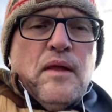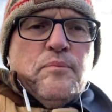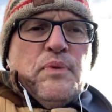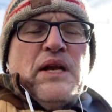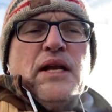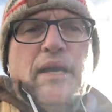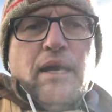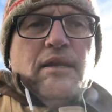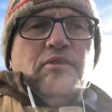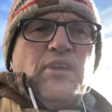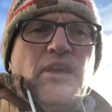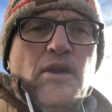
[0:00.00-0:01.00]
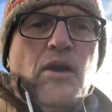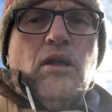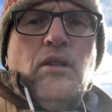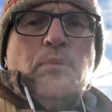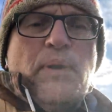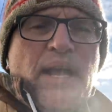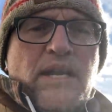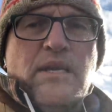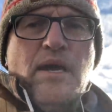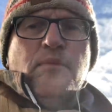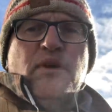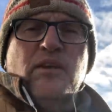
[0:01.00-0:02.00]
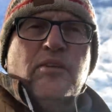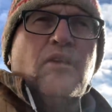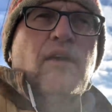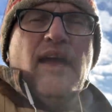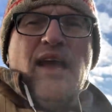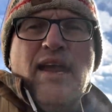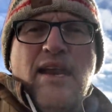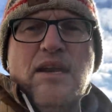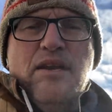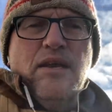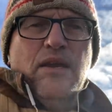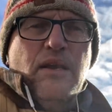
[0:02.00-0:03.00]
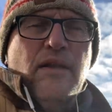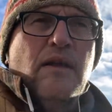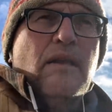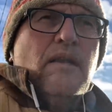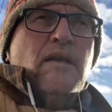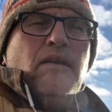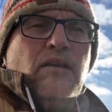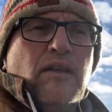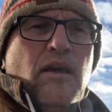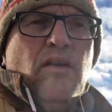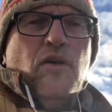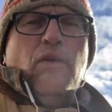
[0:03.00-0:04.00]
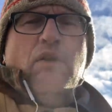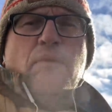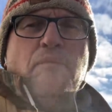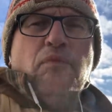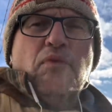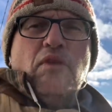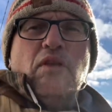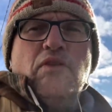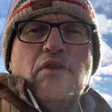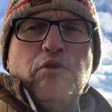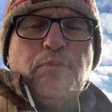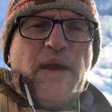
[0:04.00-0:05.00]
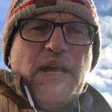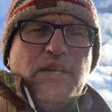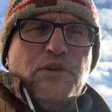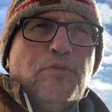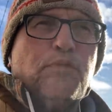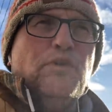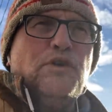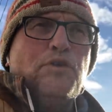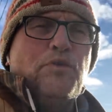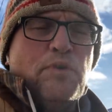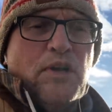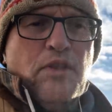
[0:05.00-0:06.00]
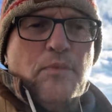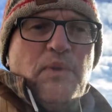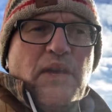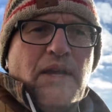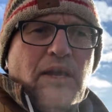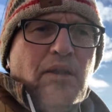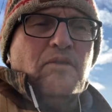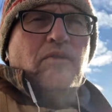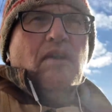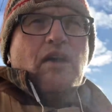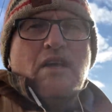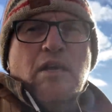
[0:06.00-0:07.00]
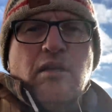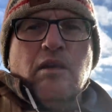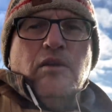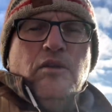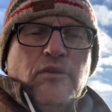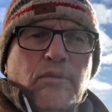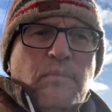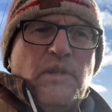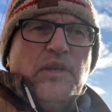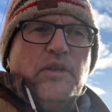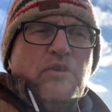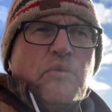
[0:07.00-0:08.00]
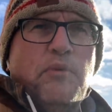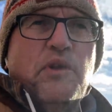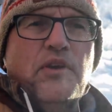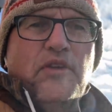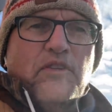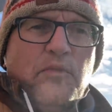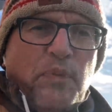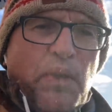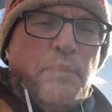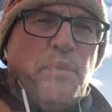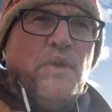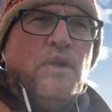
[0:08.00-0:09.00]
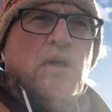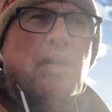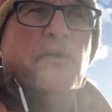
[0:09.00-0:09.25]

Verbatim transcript: But like I said, all pandemics end. You know, the Spanish flu, one of the biggies, killed millions and millions of people.